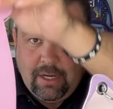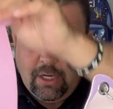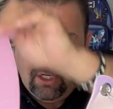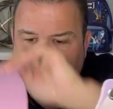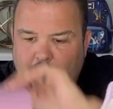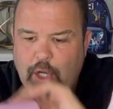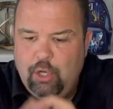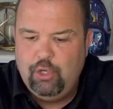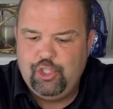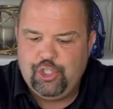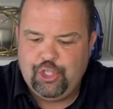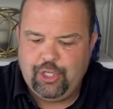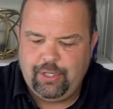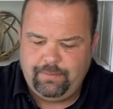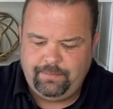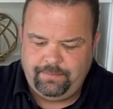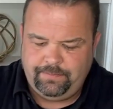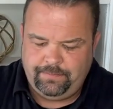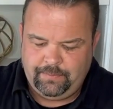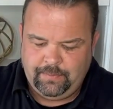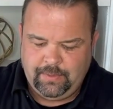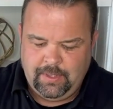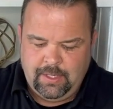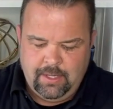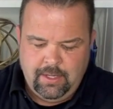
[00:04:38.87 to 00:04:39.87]

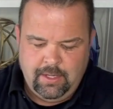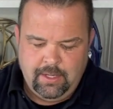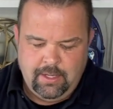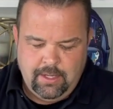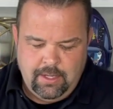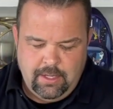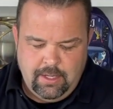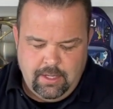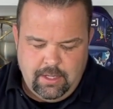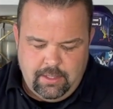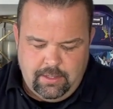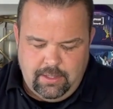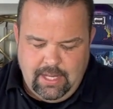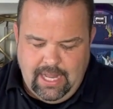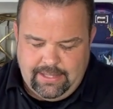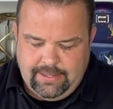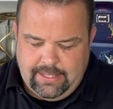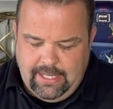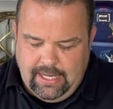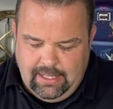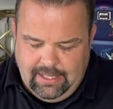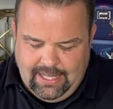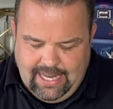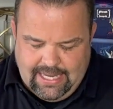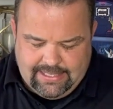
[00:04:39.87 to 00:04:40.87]
closure, not the
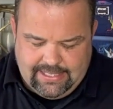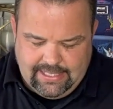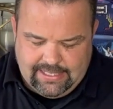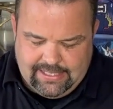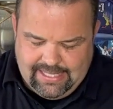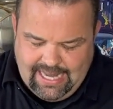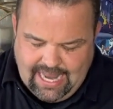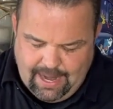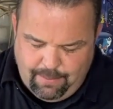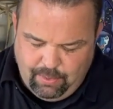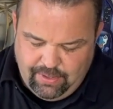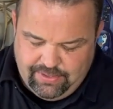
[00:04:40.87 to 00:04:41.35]
classic snap.